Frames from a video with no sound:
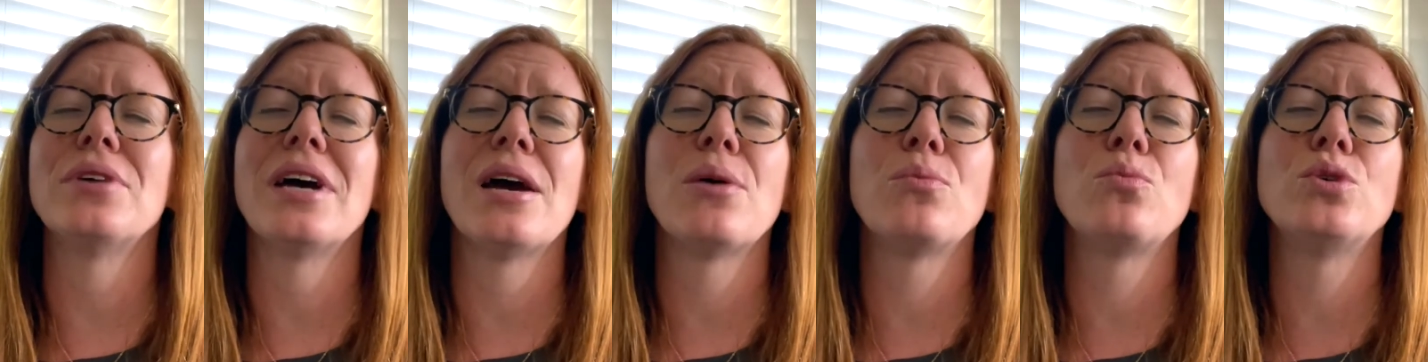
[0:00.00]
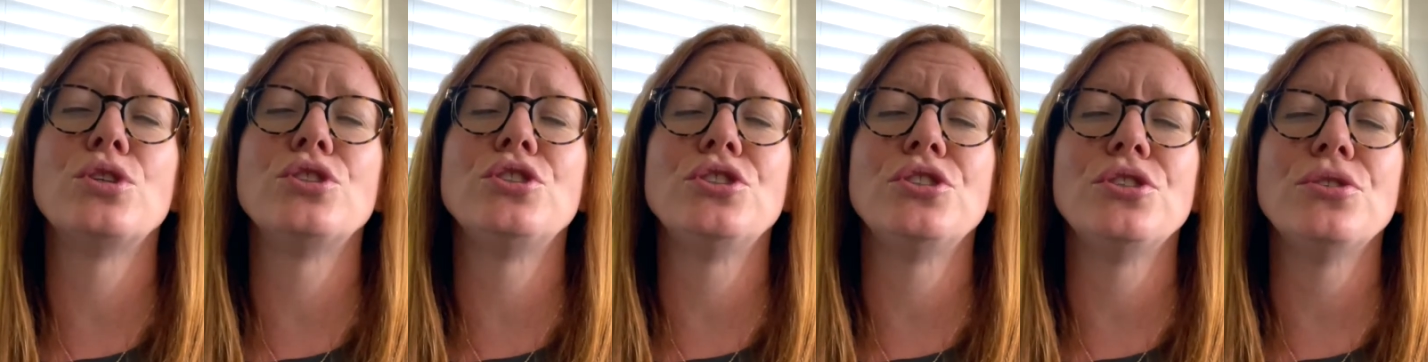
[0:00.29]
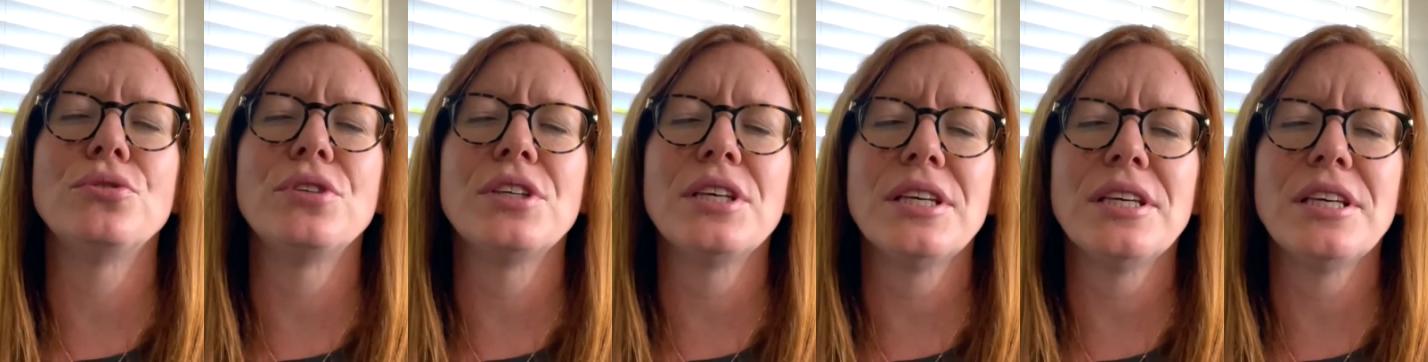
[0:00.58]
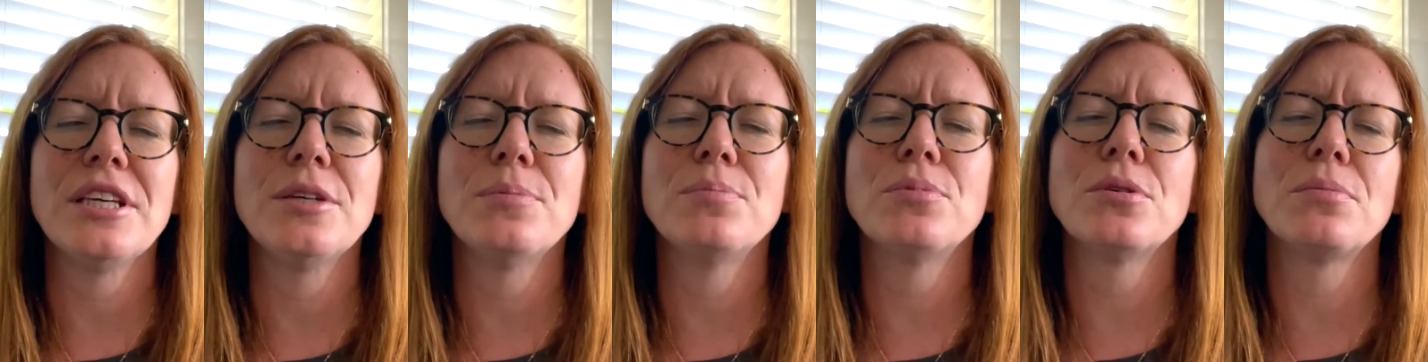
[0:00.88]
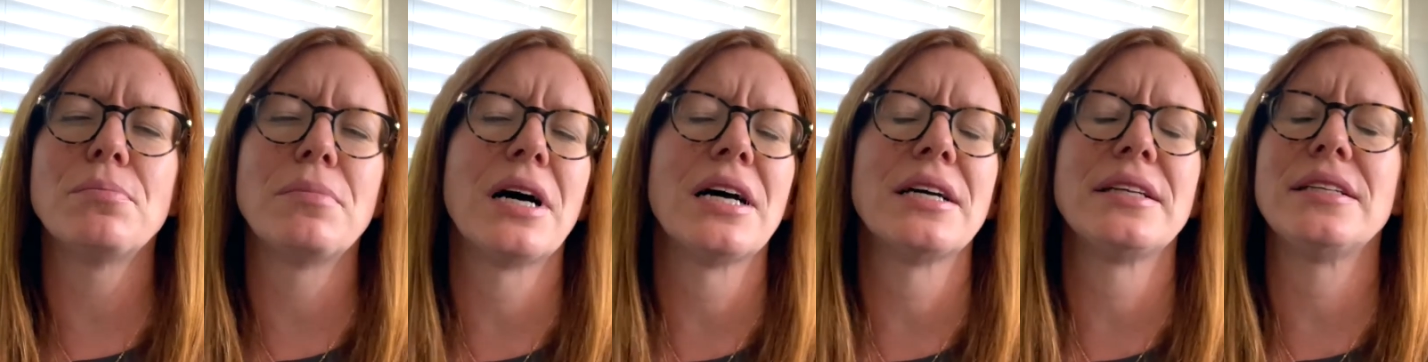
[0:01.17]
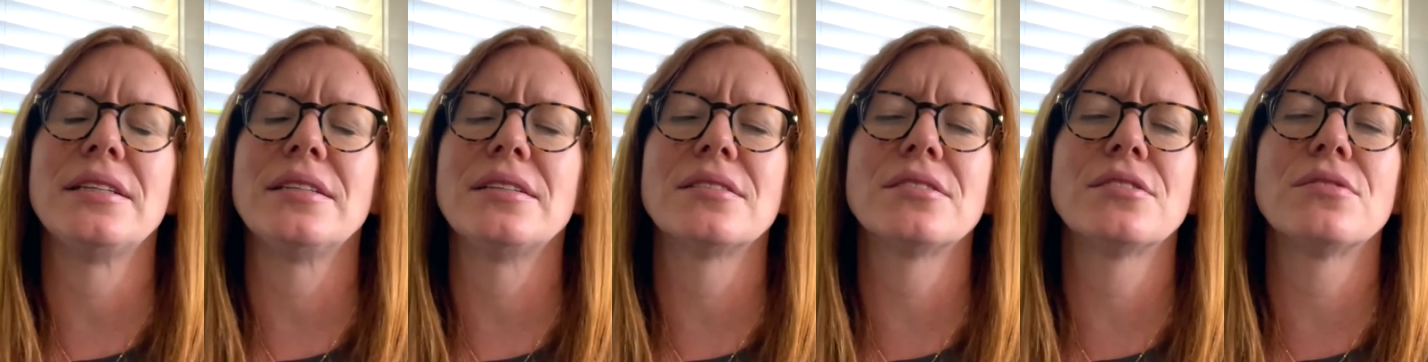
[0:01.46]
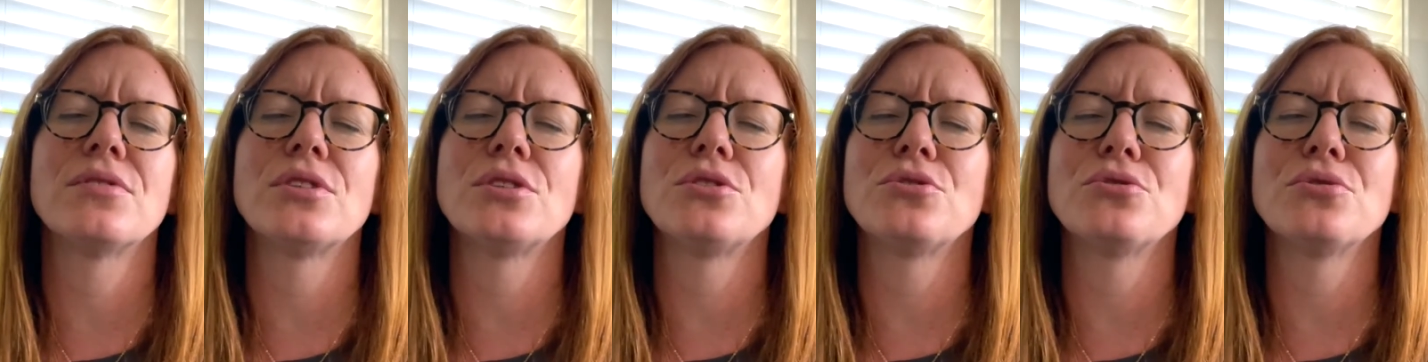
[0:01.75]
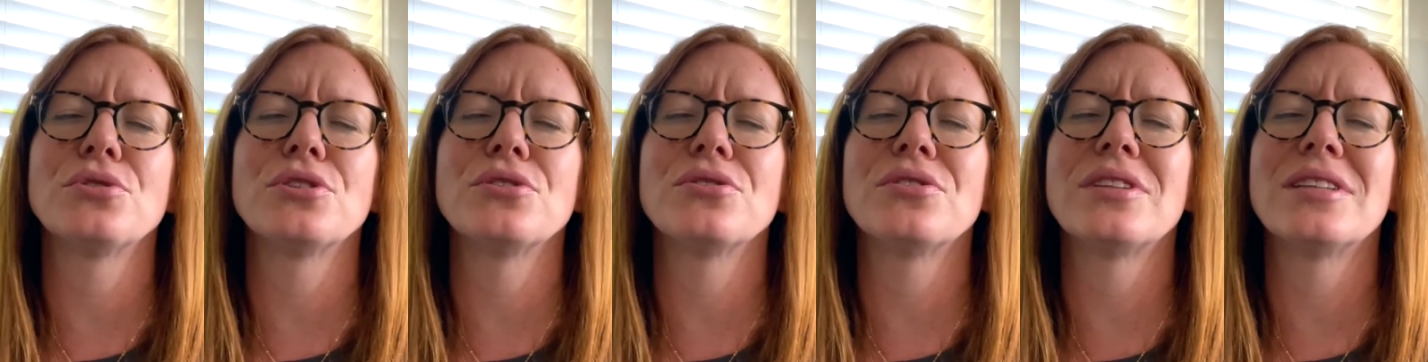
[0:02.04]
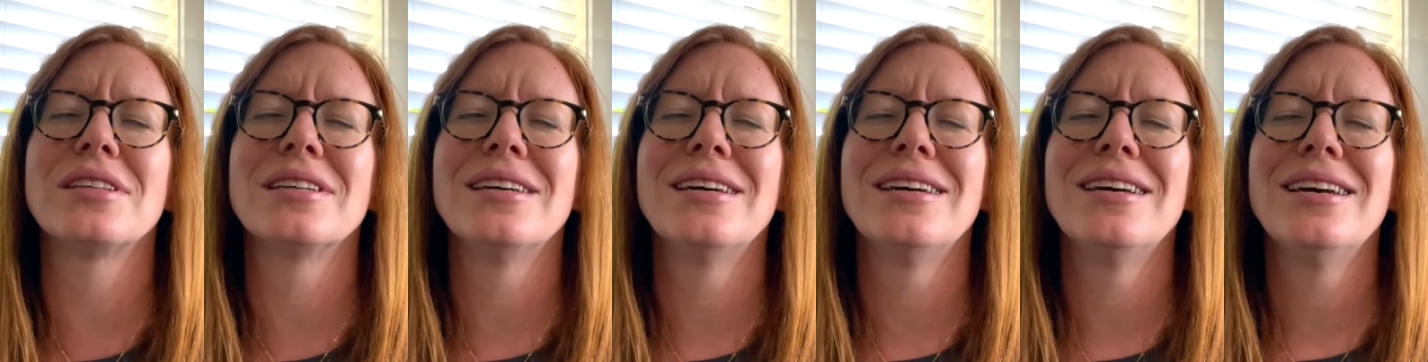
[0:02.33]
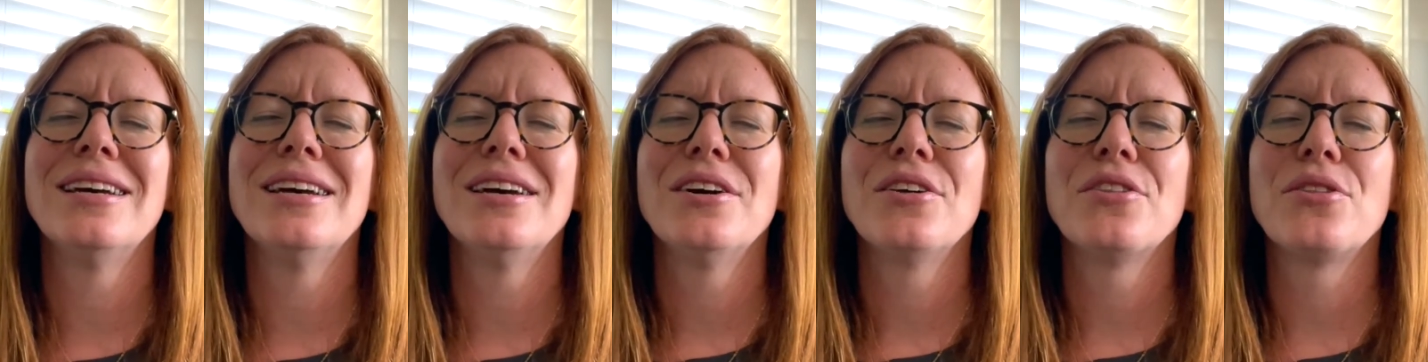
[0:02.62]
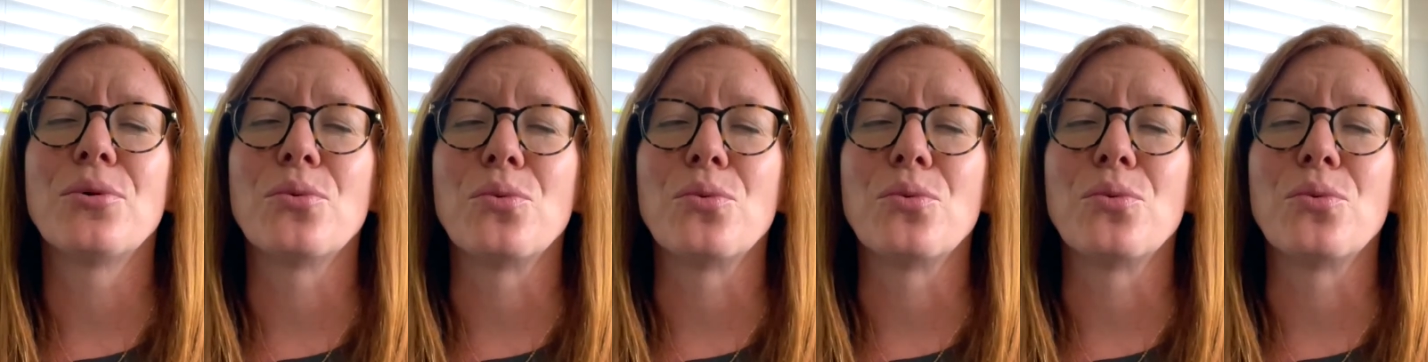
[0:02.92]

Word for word: And would you keep reminding us of the truth that